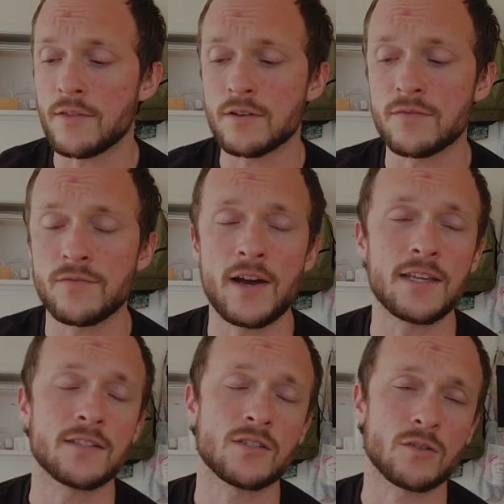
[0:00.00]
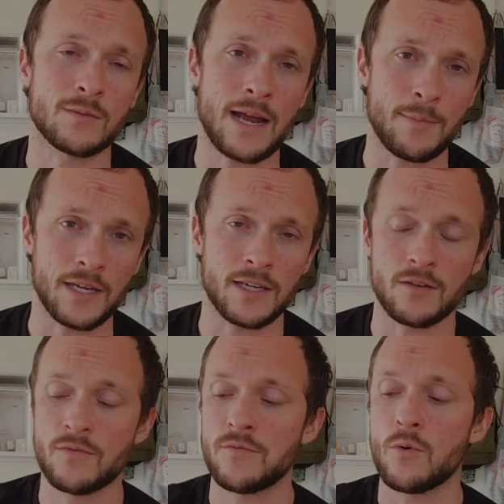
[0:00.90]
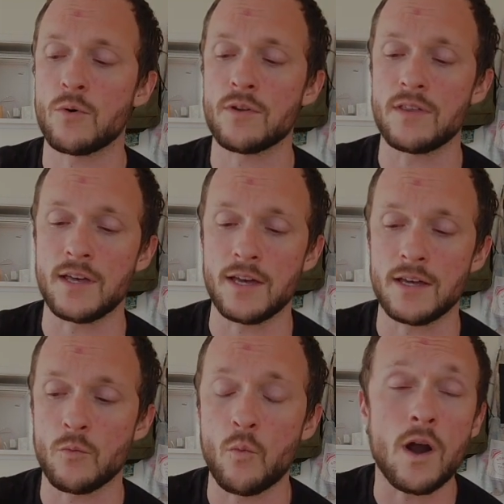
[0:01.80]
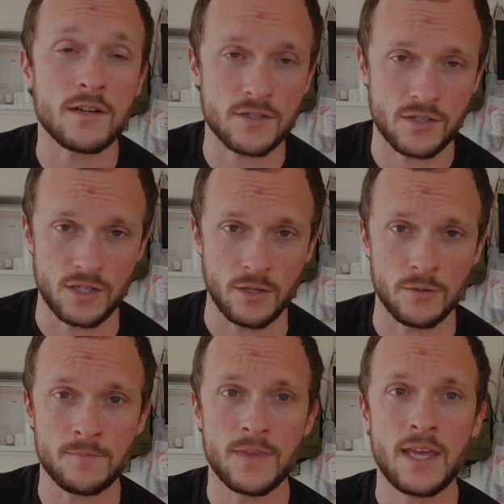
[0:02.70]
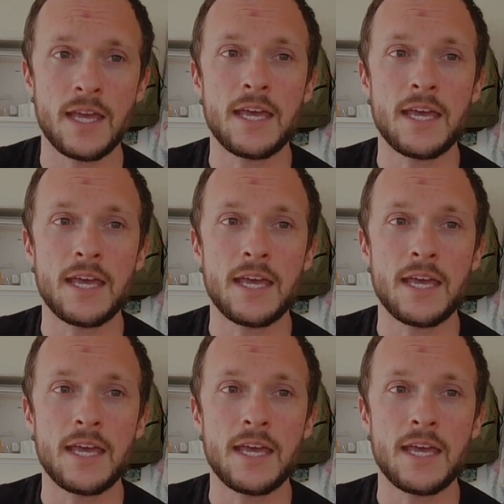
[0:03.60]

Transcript: other fine ceramic for the Waterstone,